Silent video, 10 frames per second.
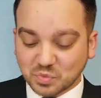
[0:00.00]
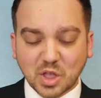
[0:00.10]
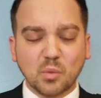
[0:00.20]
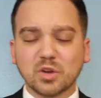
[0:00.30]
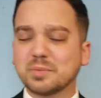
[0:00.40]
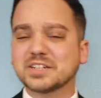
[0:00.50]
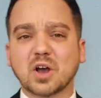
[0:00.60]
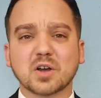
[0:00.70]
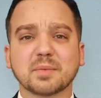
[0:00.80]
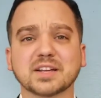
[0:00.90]
We're going to be
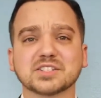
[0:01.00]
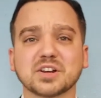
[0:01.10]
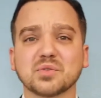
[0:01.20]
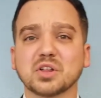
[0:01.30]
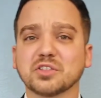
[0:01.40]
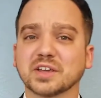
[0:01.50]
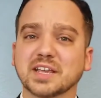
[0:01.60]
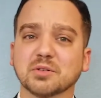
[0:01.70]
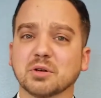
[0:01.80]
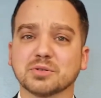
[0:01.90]
talking about several other
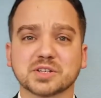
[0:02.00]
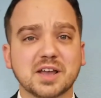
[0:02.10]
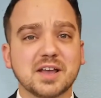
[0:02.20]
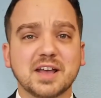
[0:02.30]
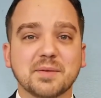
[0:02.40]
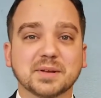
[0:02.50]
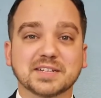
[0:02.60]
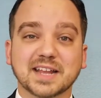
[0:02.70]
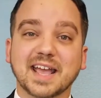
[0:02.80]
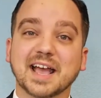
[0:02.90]
heroes but
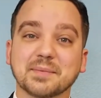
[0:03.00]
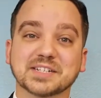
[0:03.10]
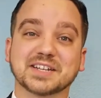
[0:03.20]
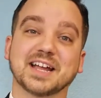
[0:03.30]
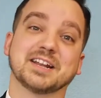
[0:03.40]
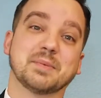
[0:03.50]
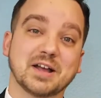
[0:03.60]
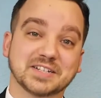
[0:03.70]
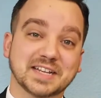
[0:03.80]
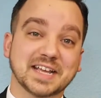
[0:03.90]
today I'm excited about
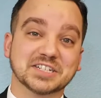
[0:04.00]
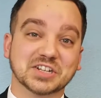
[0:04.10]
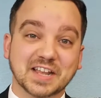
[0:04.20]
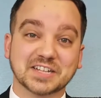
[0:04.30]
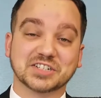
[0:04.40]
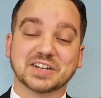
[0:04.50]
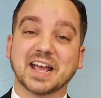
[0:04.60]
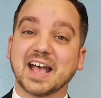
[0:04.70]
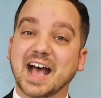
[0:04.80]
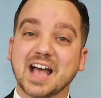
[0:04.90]
today's lesson.
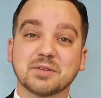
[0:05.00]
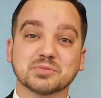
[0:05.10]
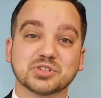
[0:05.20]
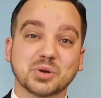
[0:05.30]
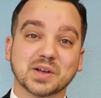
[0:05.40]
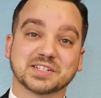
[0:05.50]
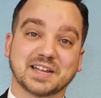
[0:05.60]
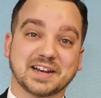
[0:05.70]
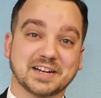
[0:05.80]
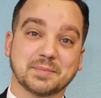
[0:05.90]
I am so
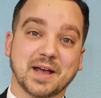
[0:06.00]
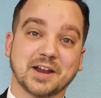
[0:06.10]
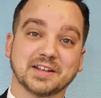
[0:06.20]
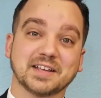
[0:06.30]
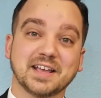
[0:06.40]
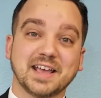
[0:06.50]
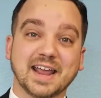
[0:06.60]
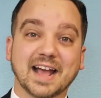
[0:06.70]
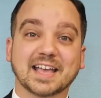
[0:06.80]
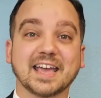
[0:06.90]
excited about it, and
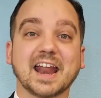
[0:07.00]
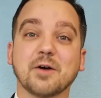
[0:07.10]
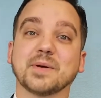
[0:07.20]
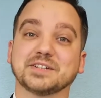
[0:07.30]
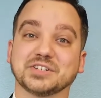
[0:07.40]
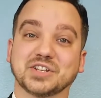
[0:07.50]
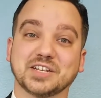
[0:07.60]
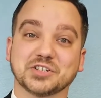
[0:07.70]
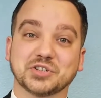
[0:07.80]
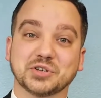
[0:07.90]
I cannot wait to
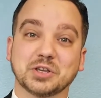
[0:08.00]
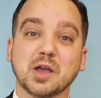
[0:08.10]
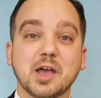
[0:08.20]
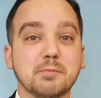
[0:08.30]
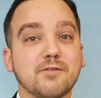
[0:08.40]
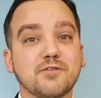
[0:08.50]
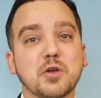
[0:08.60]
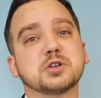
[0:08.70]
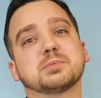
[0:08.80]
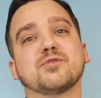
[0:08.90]
teach it to you. But
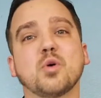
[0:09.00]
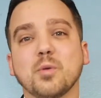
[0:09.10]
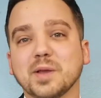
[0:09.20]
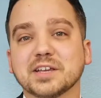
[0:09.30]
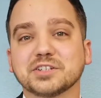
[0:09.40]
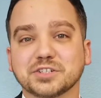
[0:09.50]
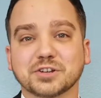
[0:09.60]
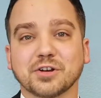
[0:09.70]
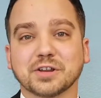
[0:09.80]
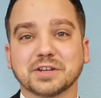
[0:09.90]
first, before we
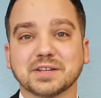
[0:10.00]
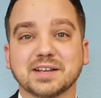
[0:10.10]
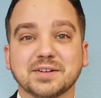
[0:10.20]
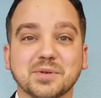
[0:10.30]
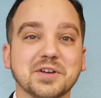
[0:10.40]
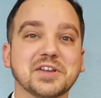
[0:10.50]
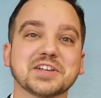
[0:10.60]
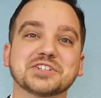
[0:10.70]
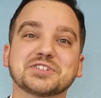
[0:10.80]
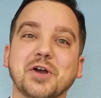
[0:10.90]
started, we're going to get
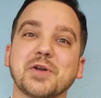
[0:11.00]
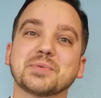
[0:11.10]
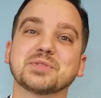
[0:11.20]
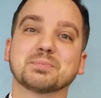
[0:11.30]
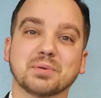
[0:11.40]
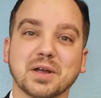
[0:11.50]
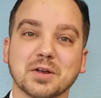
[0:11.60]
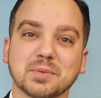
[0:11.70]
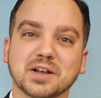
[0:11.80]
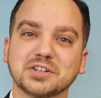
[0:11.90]
started with prayer
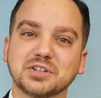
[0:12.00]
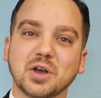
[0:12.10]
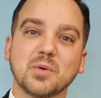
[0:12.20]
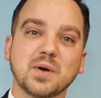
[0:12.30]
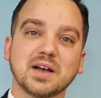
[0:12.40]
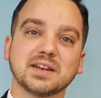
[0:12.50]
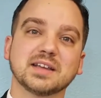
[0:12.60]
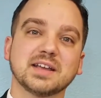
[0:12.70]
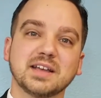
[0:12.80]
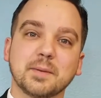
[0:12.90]
because you know what?
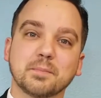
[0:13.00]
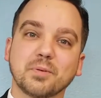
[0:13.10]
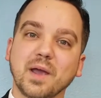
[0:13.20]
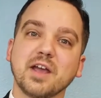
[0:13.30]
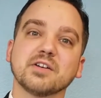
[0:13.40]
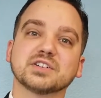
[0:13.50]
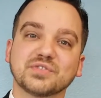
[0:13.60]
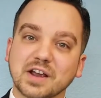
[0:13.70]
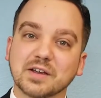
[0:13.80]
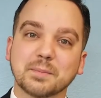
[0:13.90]
Prayer is
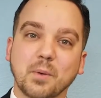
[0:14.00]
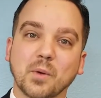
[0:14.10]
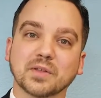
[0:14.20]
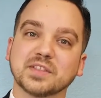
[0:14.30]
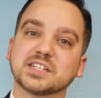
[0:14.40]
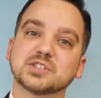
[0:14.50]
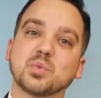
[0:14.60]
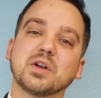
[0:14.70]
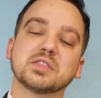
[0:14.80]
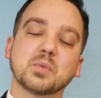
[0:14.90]
very important. This is
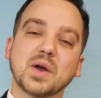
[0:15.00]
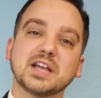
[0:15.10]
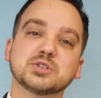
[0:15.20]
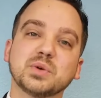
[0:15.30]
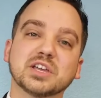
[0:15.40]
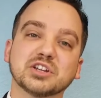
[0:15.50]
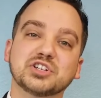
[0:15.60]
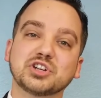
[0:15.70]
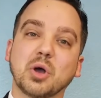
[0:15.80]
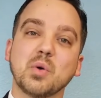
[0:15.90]
one of the ways we can
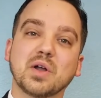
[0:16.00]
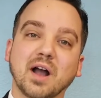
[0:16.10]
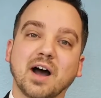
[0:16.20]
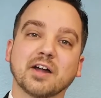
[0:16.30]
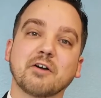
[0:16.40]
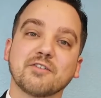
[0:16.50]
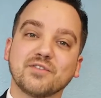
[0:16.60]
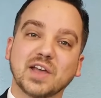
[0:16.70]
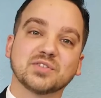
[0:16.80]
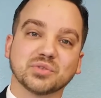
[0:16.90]
show God our
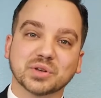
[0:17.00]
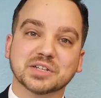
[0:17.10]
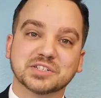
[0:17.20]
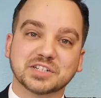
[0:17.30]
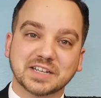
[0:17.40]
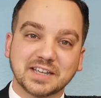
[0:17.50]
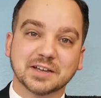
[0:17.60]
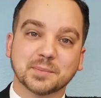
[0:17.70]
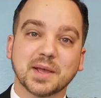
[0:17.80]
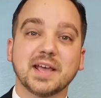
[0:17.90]
faithfulness to Him
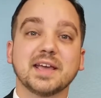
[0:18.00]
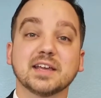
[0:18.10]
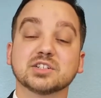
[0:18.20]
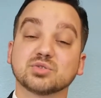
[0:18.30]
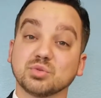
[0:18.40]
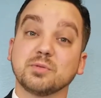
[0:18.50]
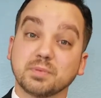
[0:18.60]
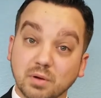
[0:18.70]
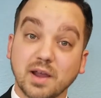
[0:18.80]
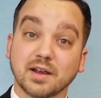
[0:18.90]
is through
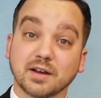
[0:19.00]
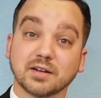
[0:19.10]
prayer.